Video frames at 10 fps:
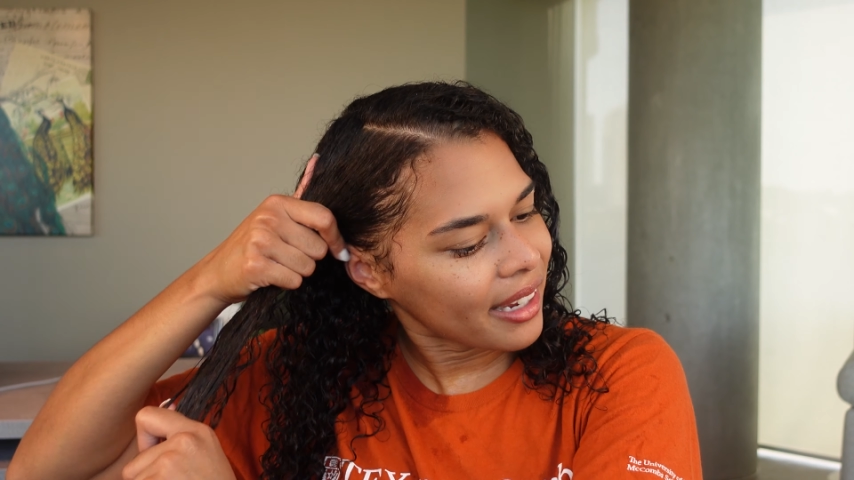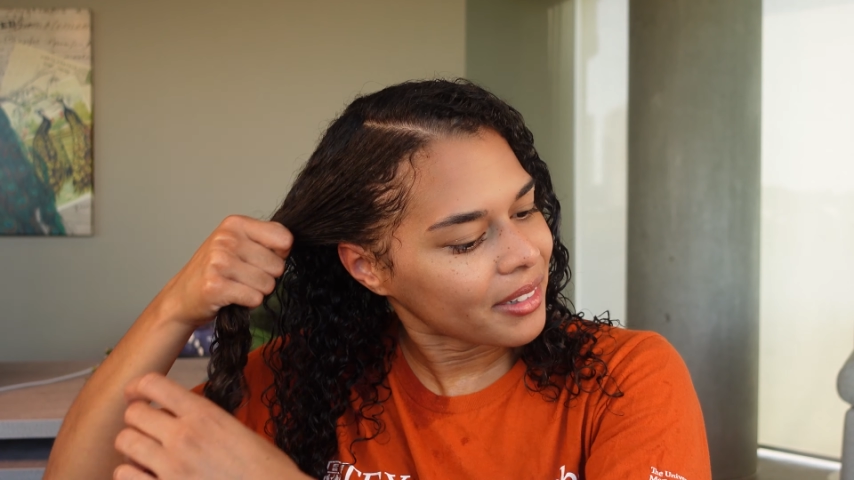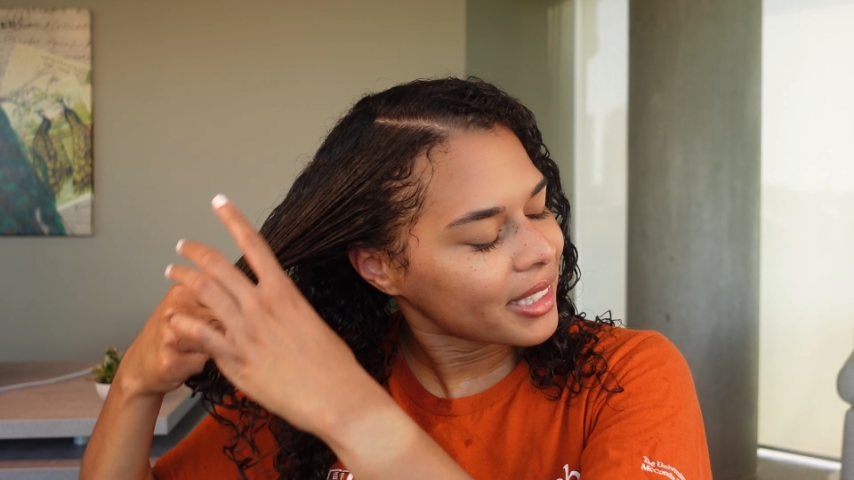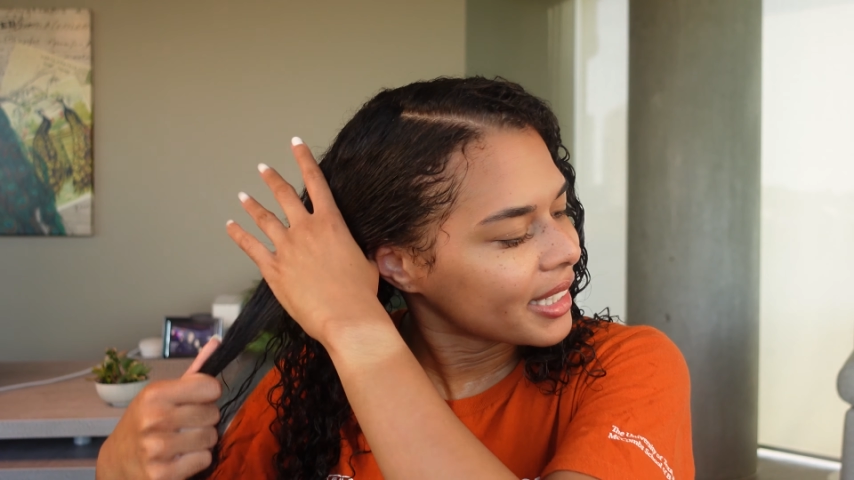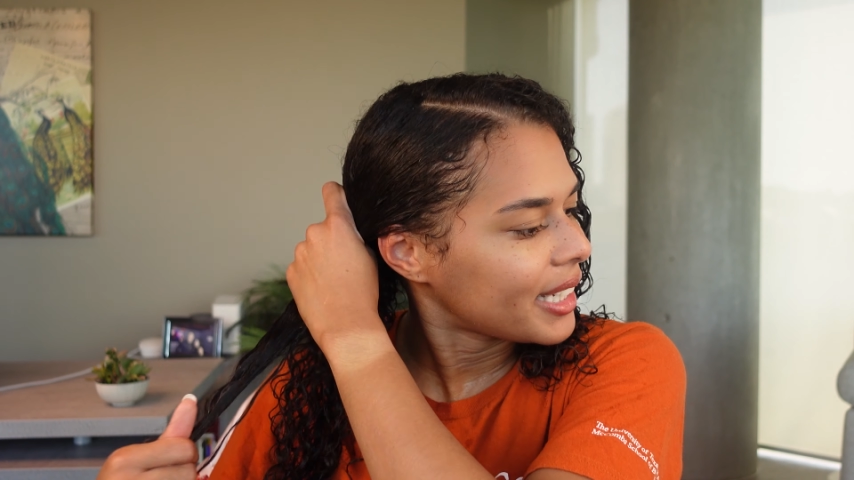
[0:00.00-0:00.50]
out
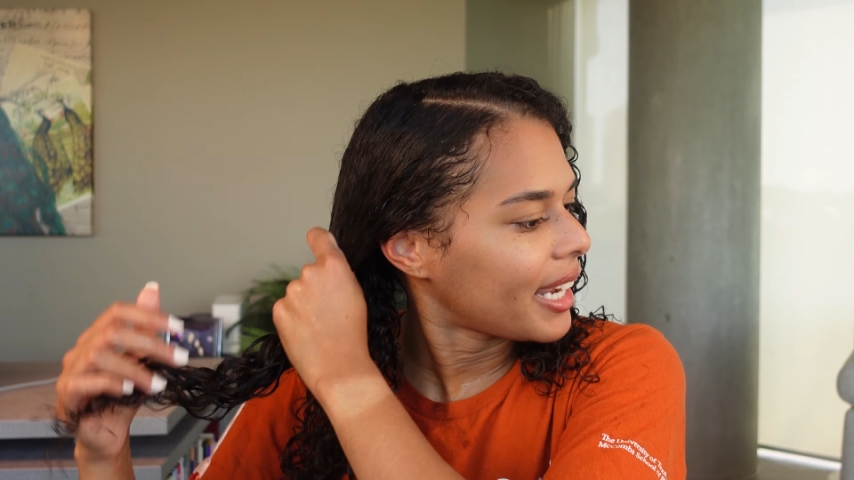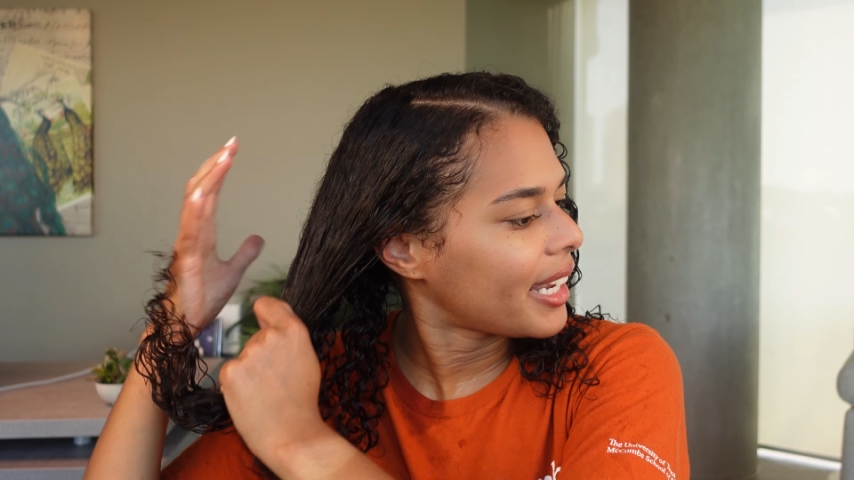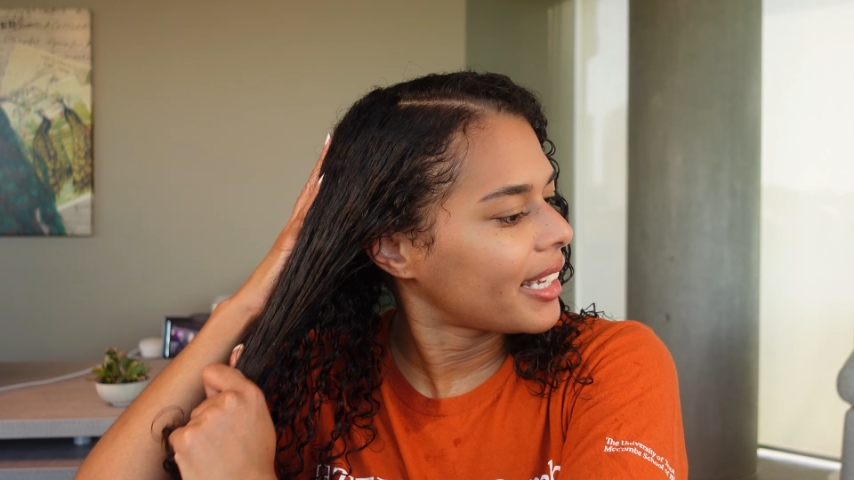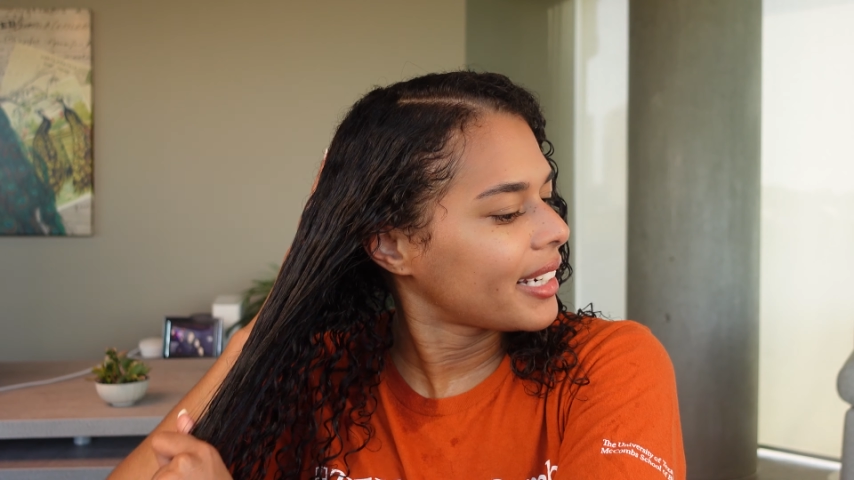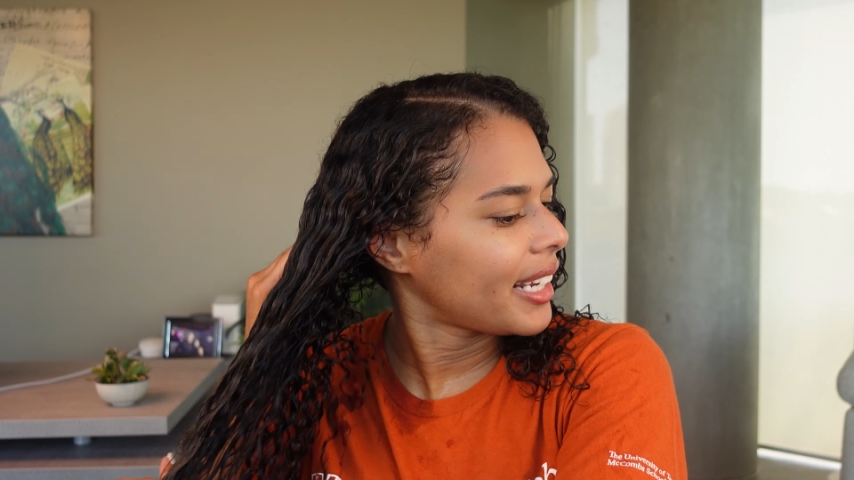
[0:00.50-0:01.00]

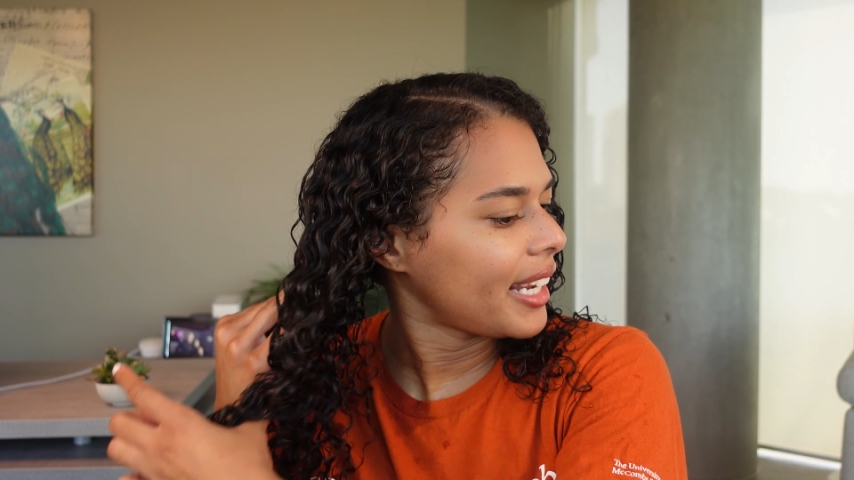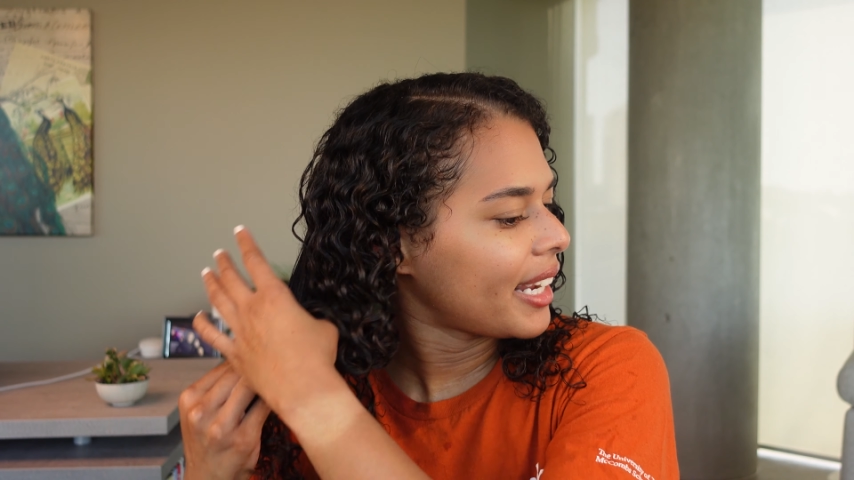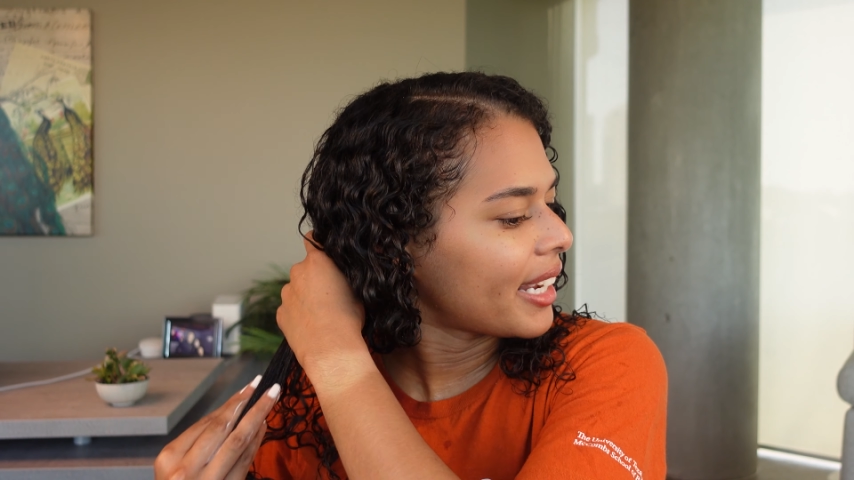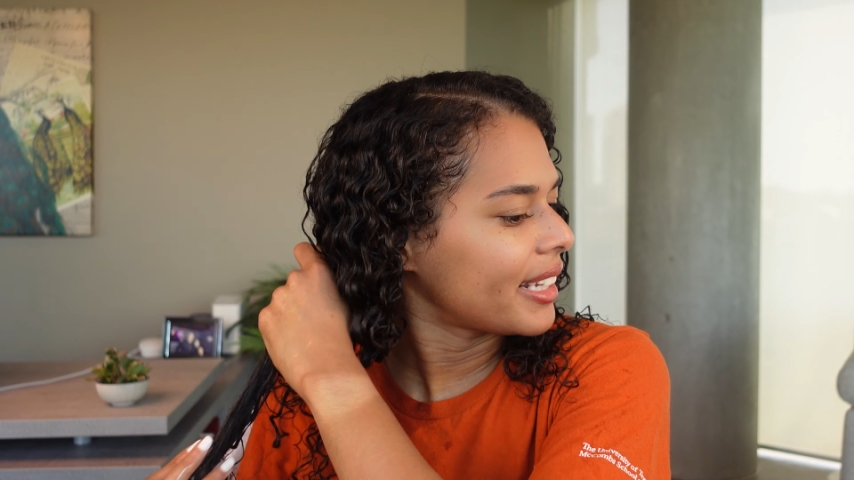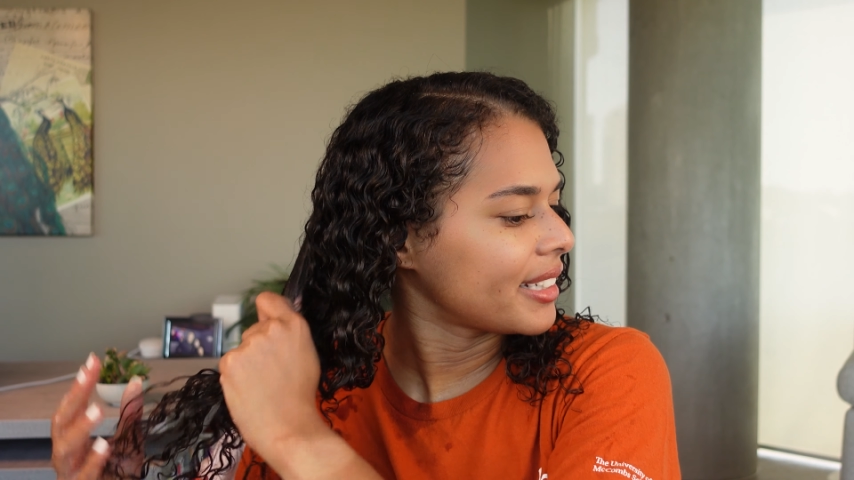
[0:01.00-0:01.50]
again
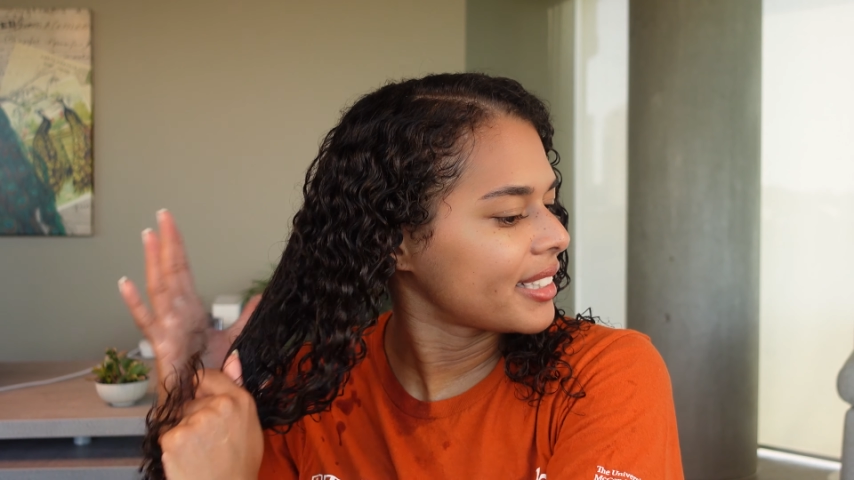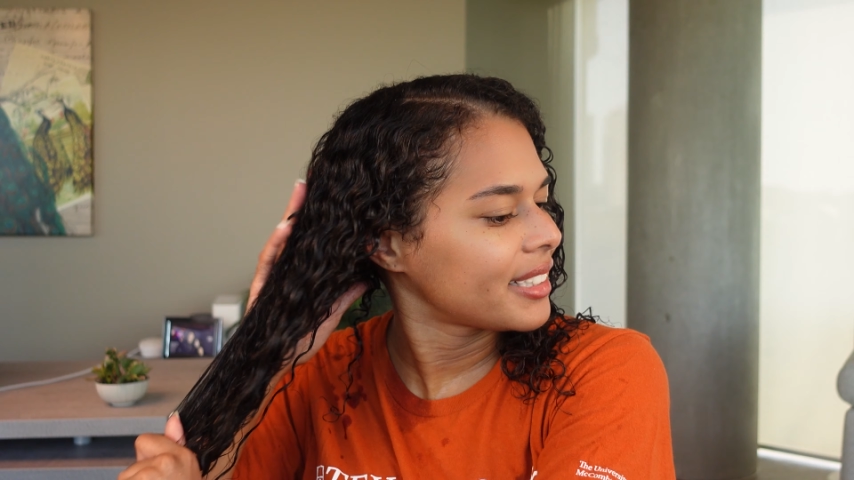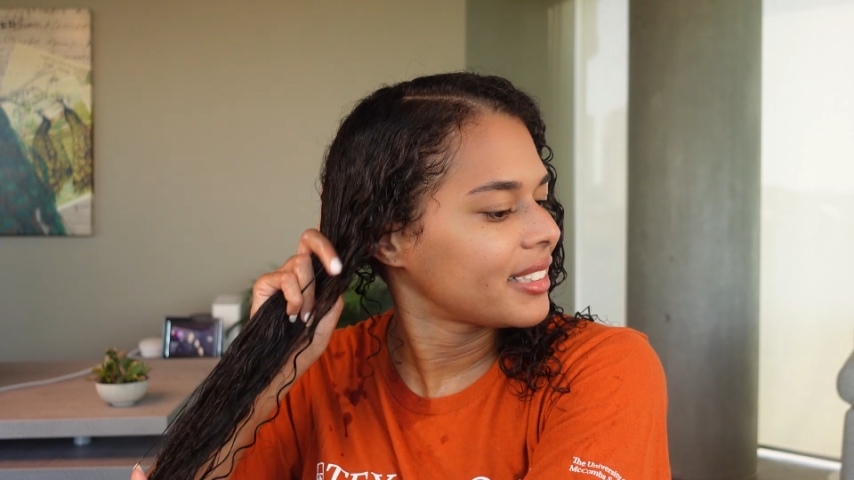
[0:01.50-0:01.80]
and